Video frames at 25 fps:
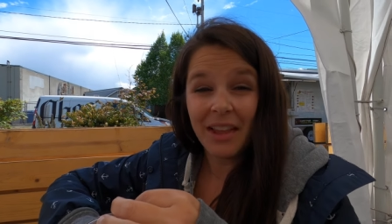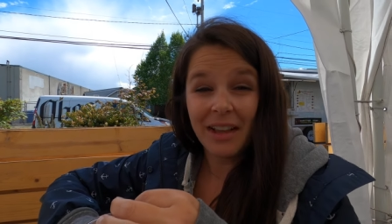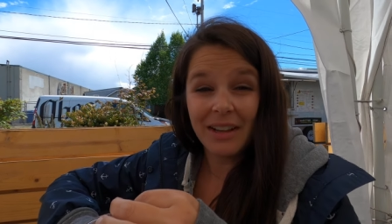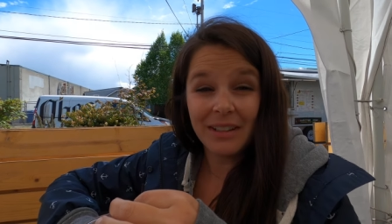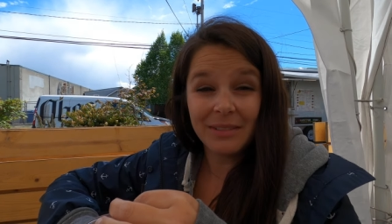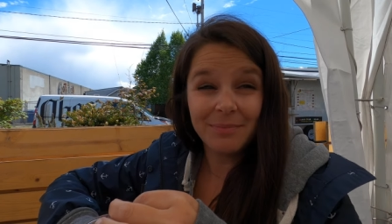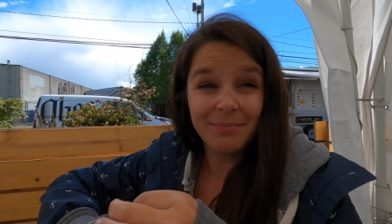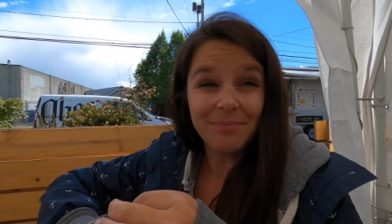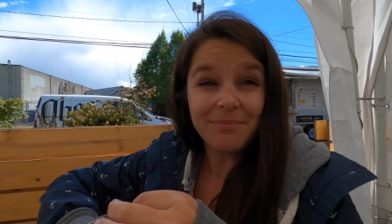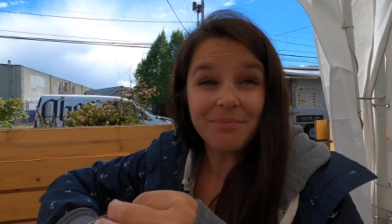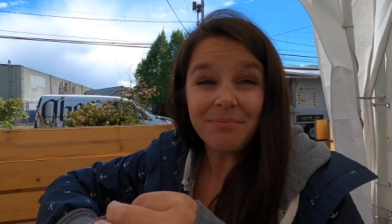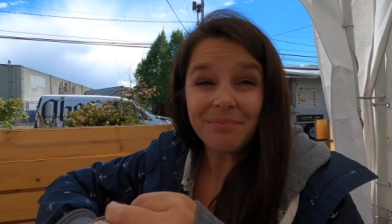Is
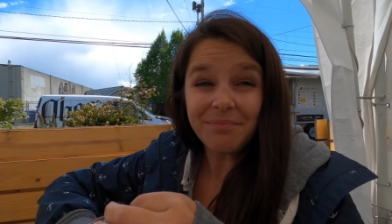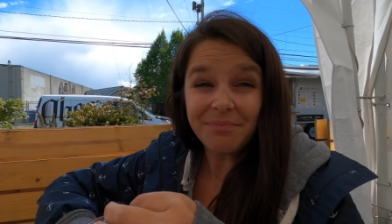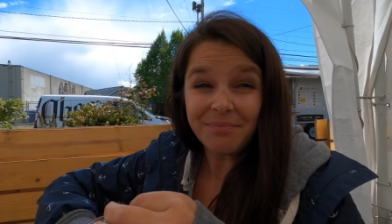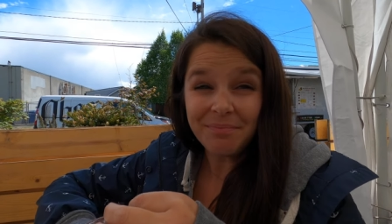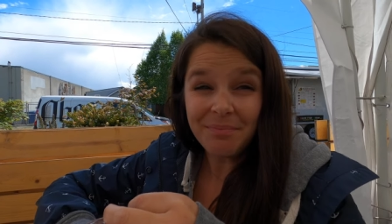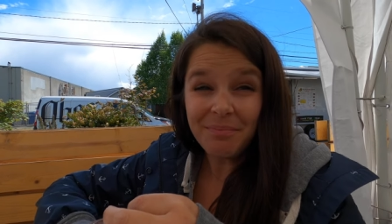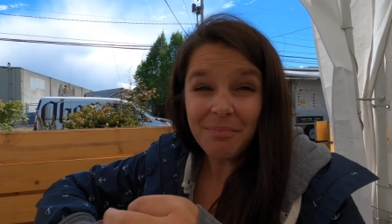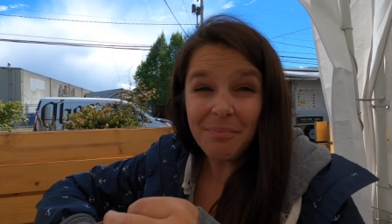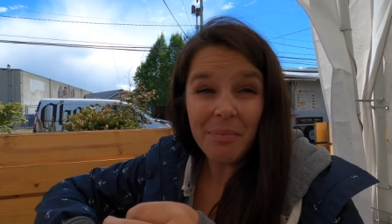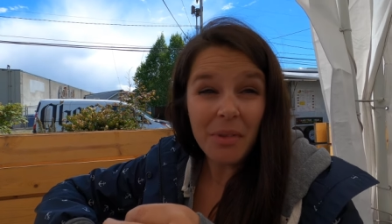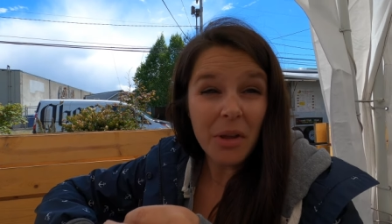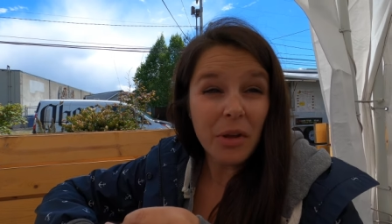it?
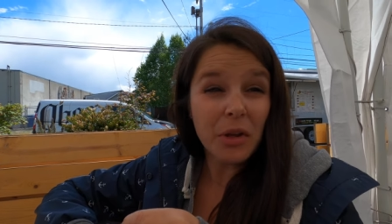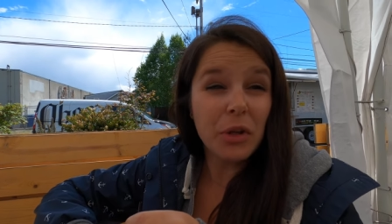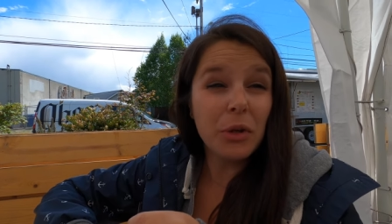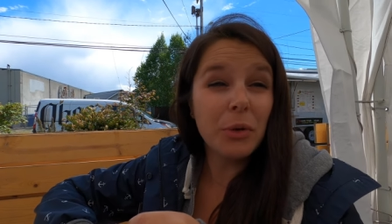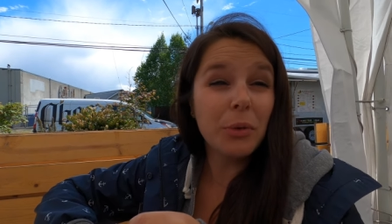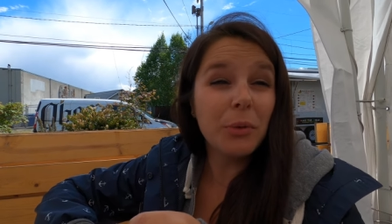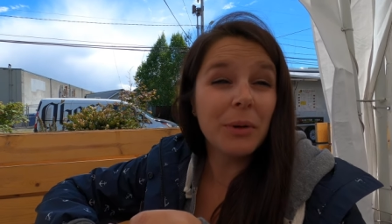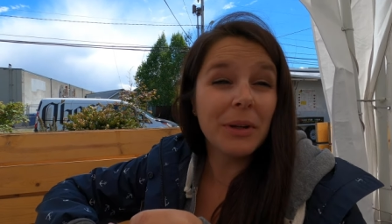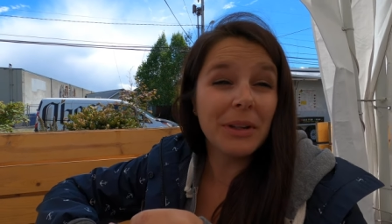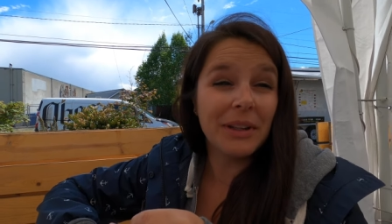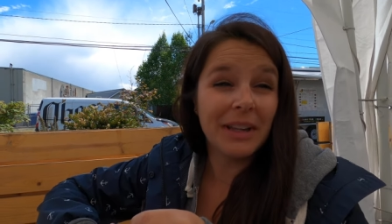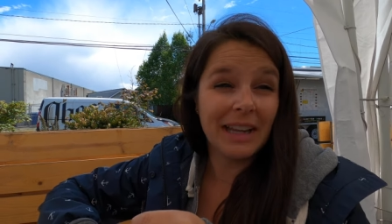
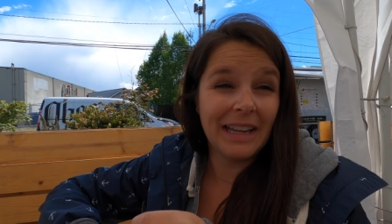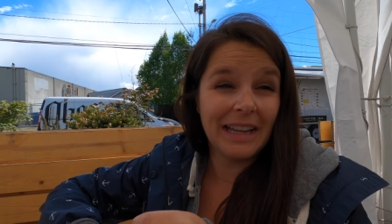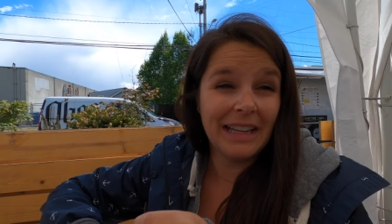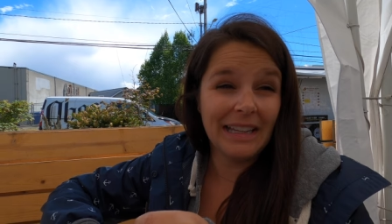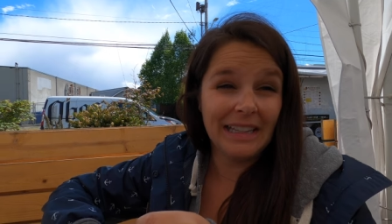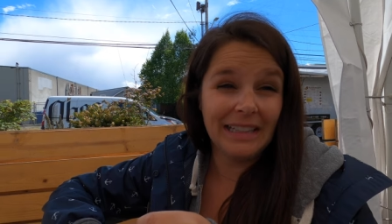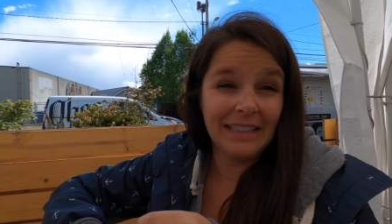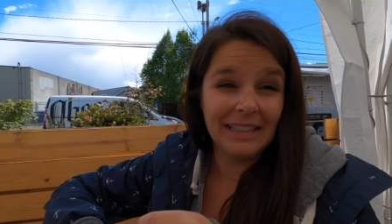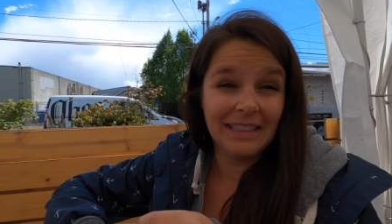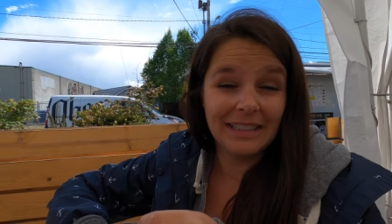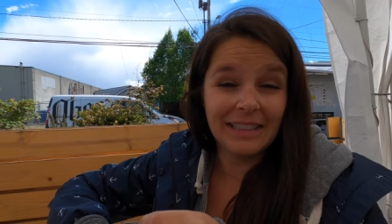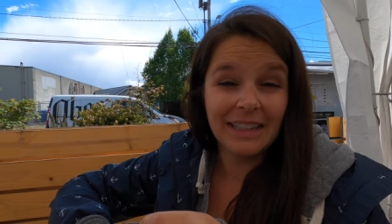You will
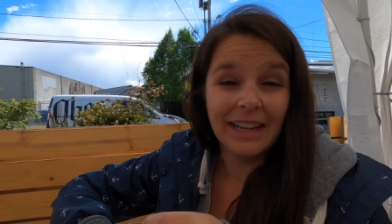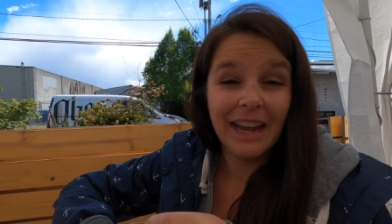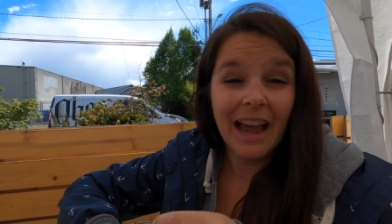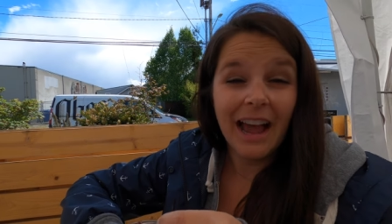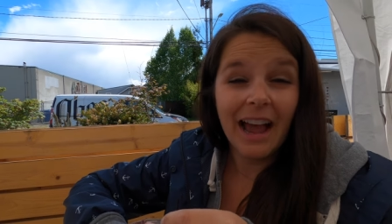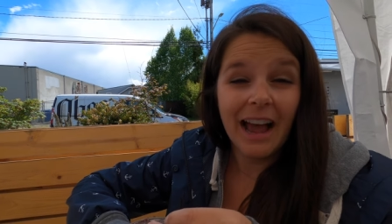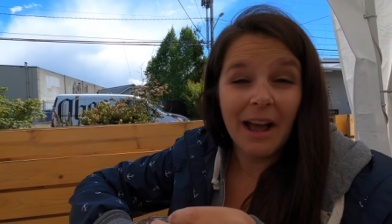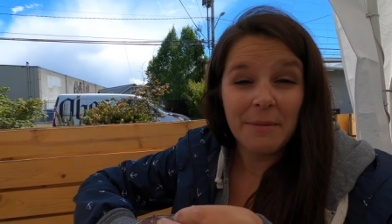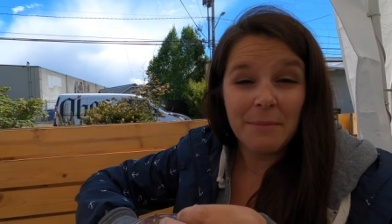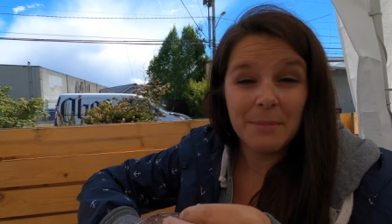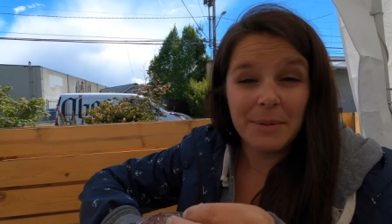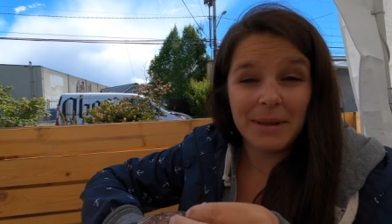hate it.
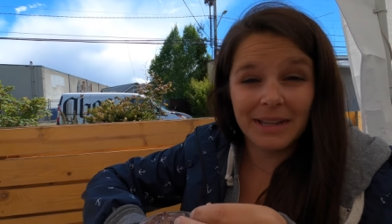Okay.